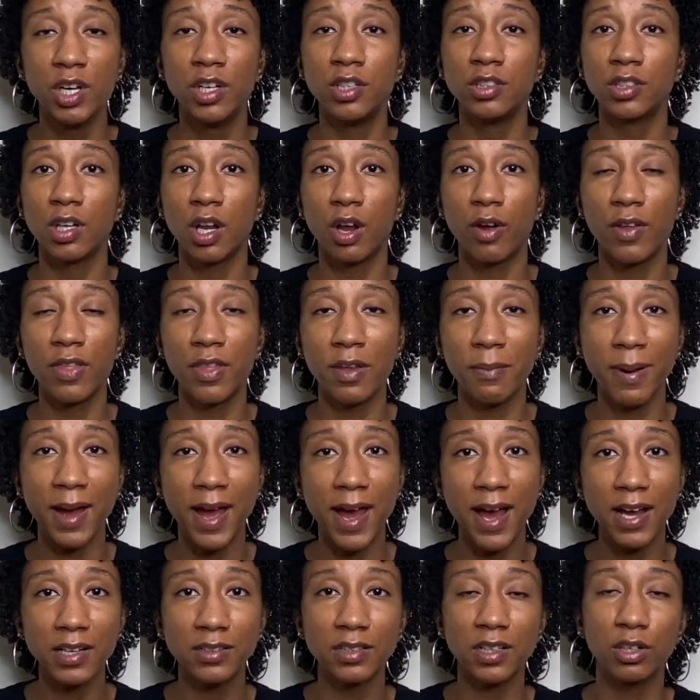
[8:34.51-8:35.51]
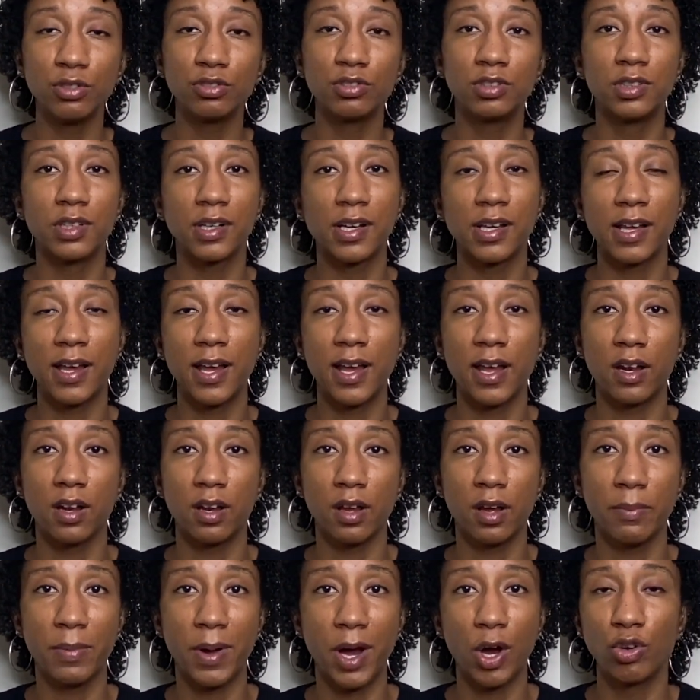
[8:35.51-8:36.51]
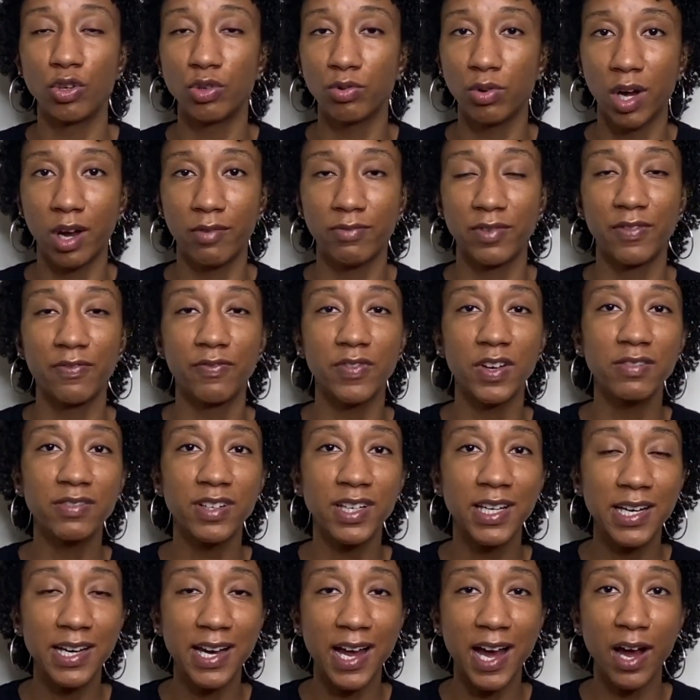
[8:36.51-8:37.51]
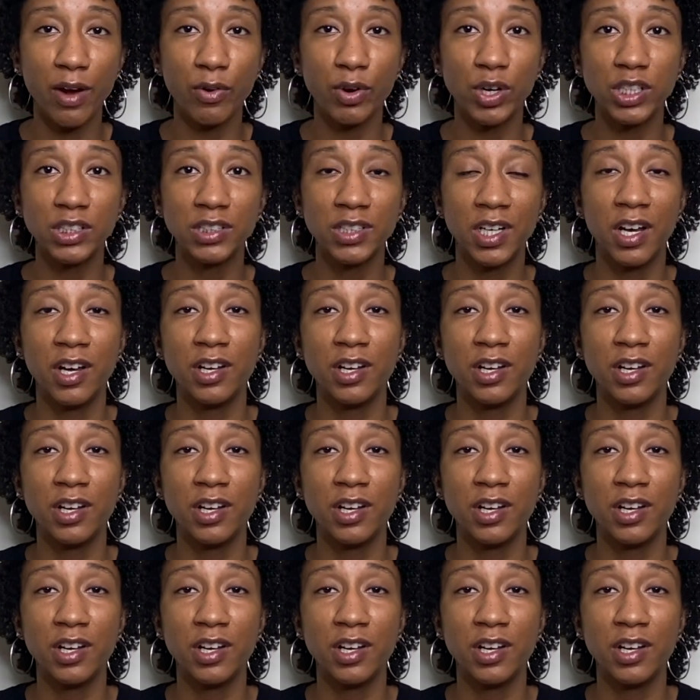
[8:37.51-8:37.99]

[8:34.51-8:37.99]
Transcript: So in the past, I was looking at about 12 to 15 hours.